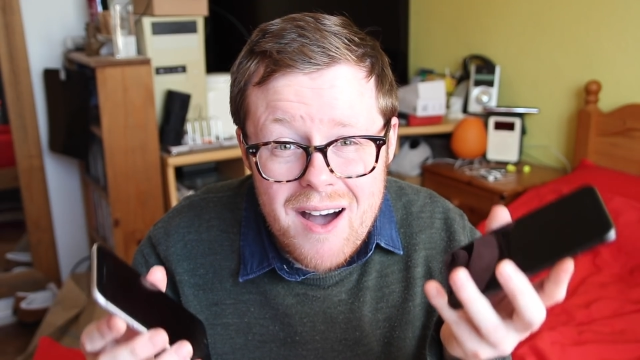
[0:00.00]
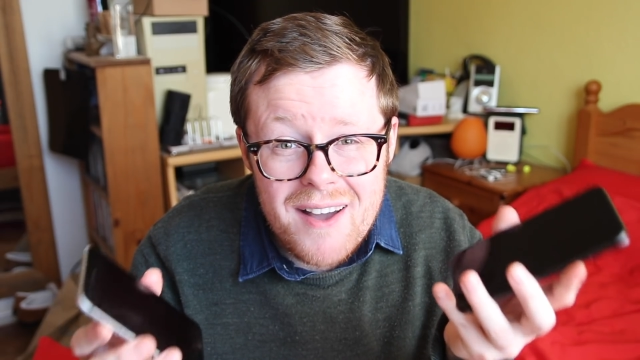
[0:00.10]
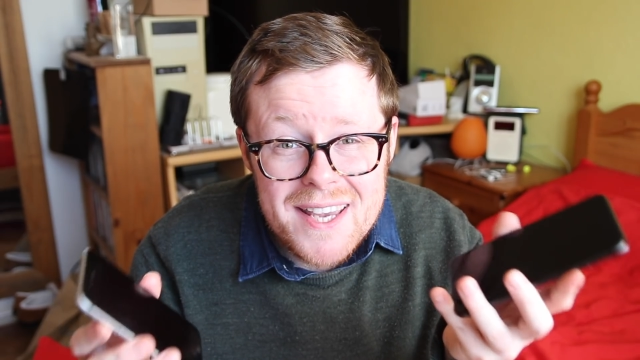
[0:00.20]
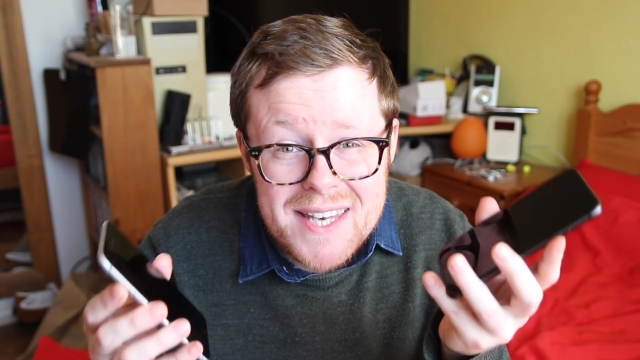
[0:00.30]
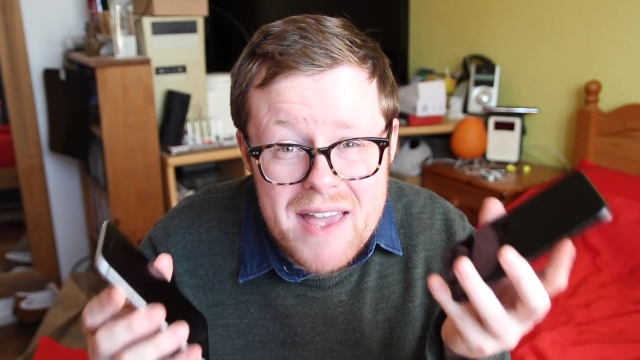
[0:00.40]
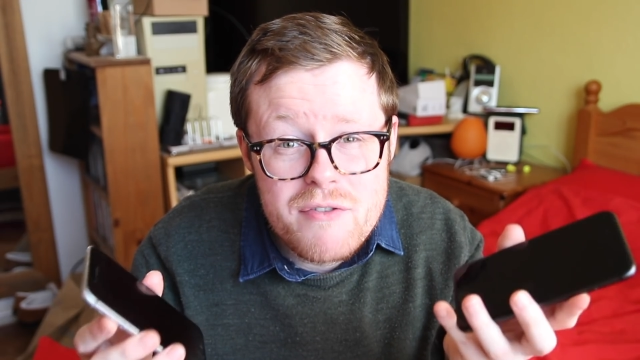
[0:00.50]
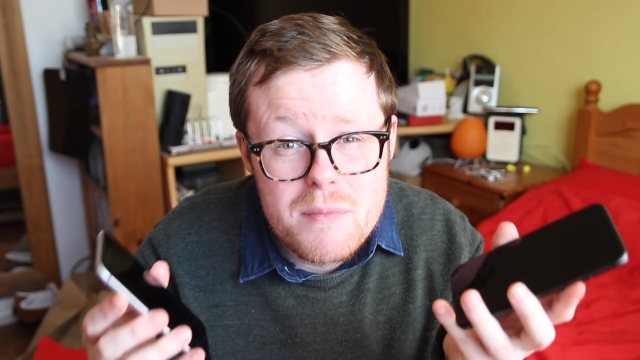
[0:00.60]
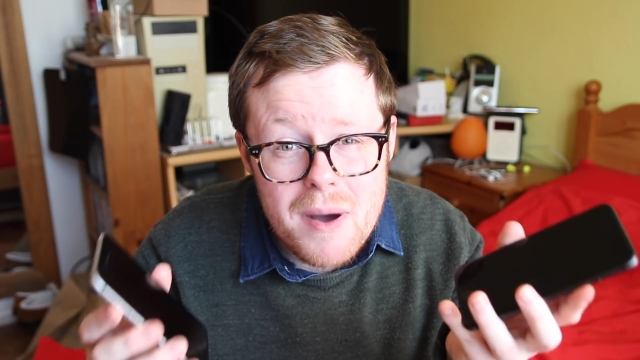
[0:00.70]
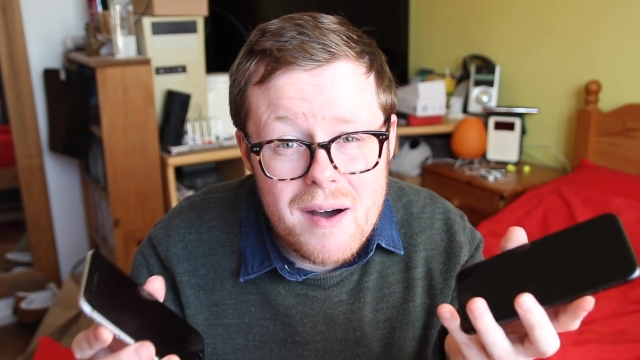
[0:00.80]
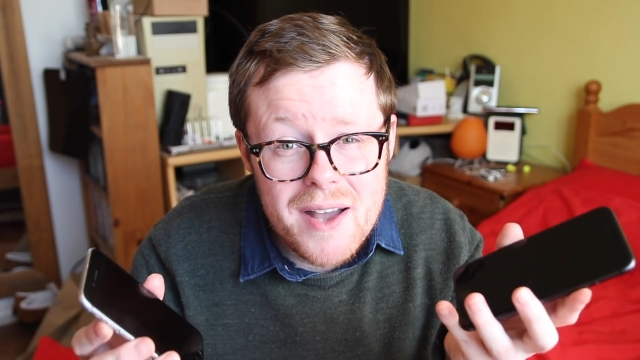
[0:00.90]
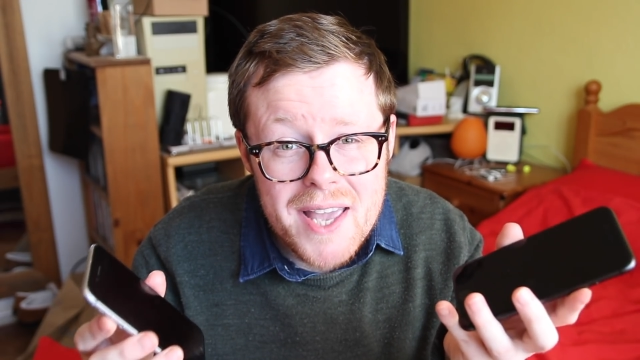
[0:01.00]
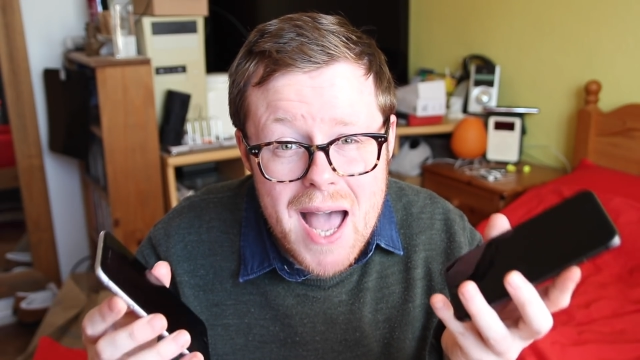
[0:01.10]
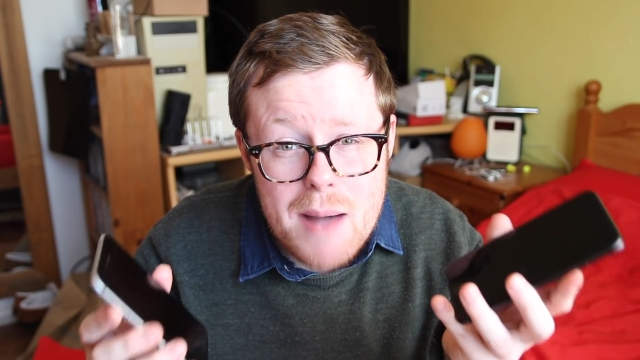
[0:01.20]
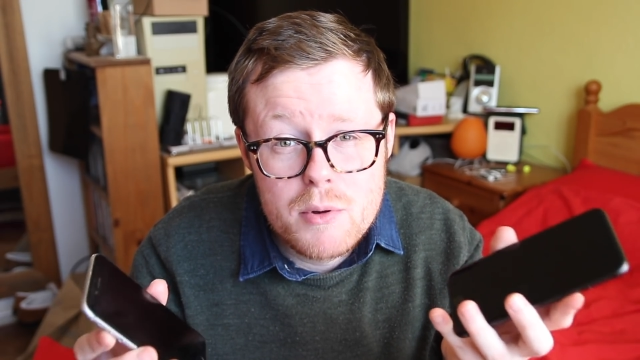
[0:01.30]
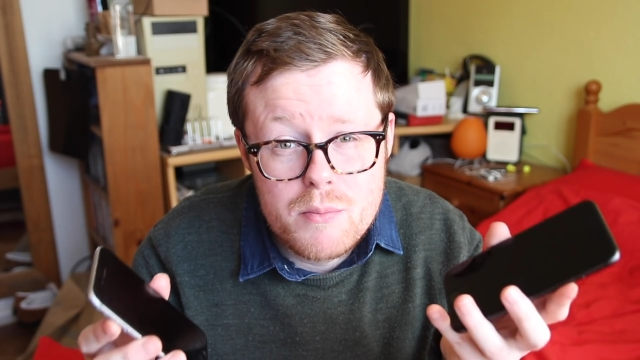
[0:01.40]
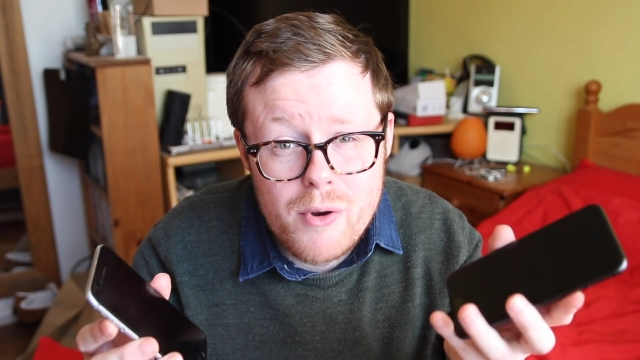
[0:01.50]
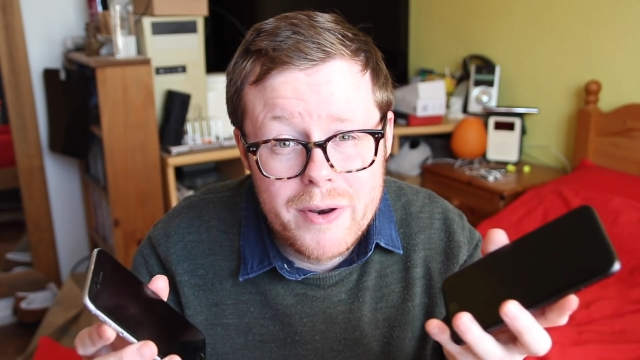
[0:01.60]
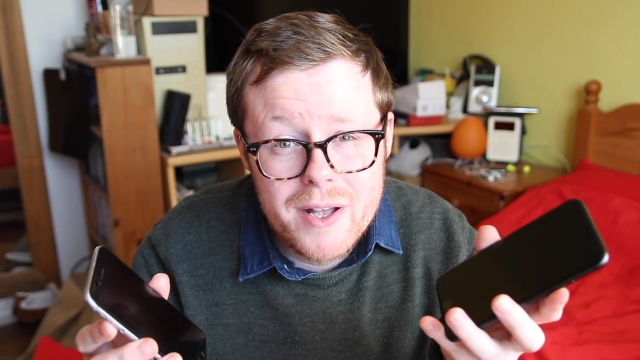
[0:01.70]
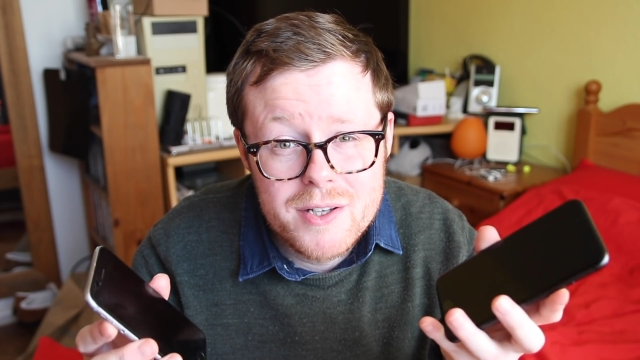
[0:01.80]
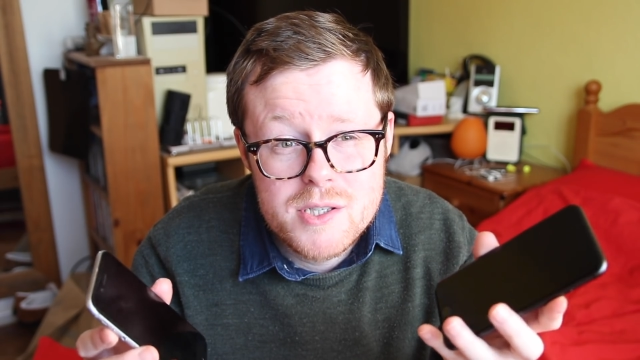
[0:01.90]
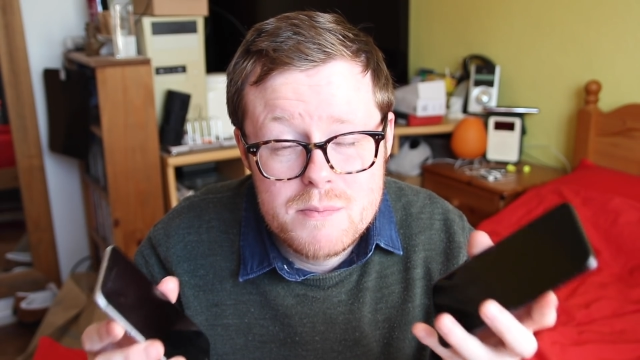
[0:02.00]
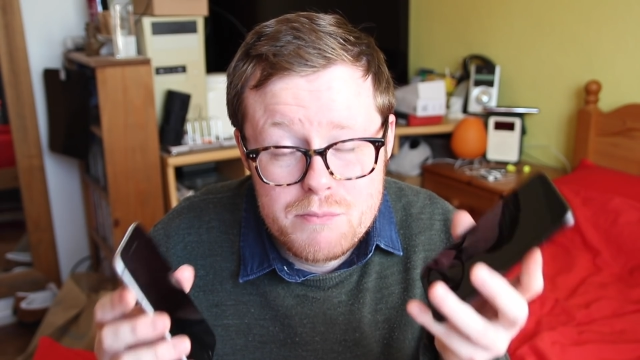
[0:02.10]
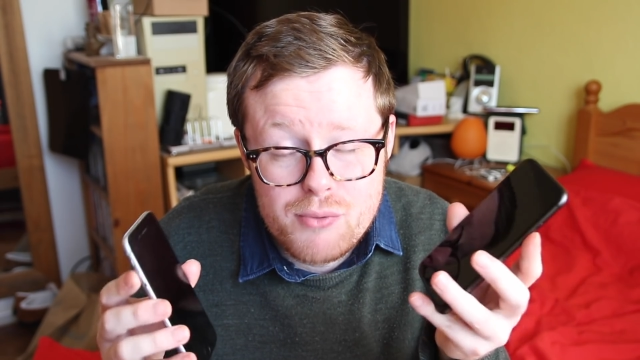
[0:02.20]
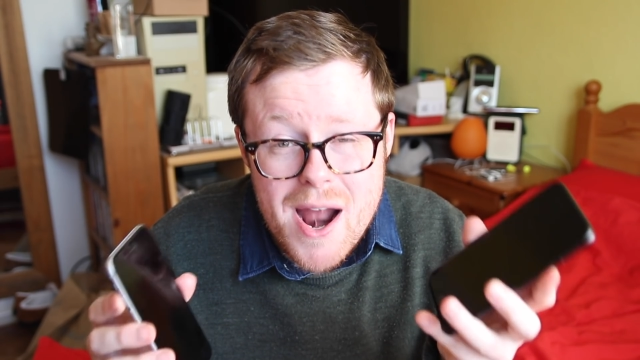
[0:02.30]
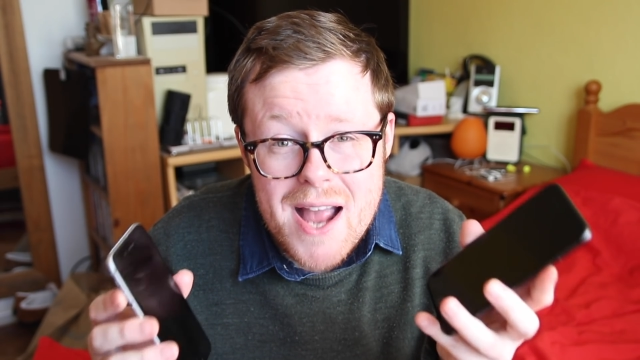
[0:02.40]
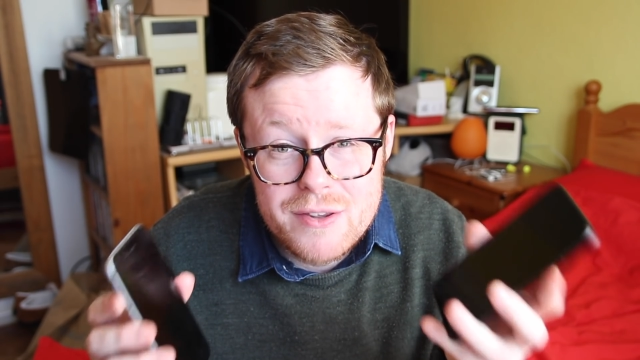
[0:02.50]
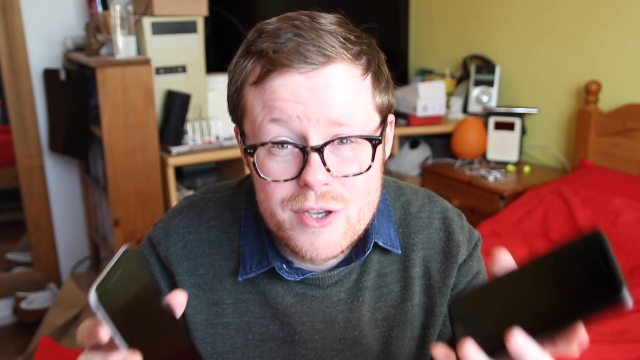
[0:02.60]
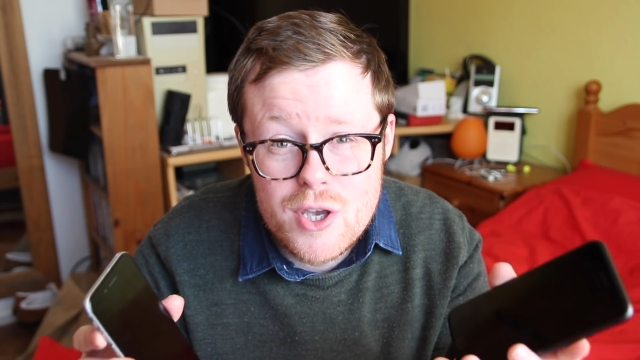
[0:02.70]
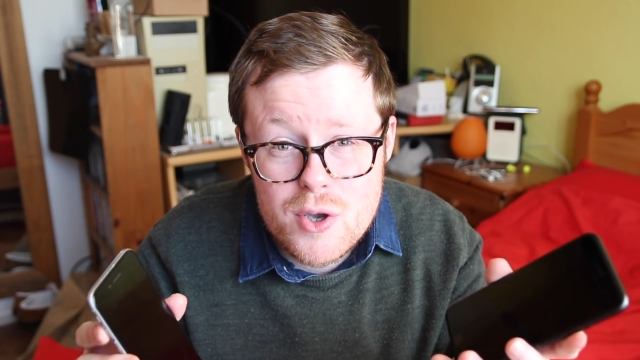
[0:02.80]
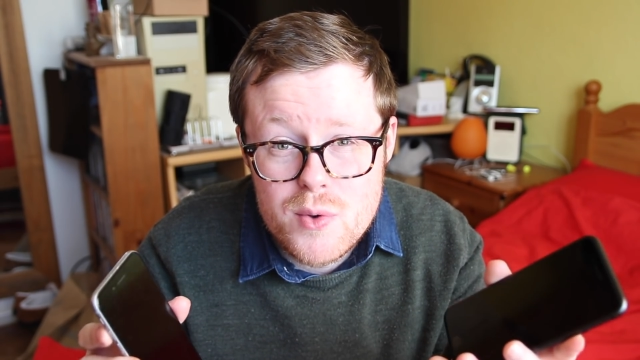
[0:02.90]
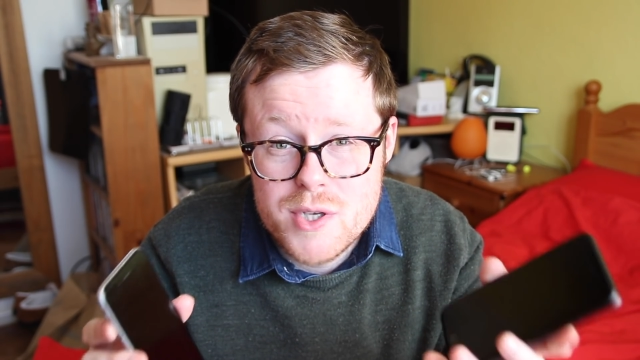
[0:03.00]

I never buy Apple products brand new,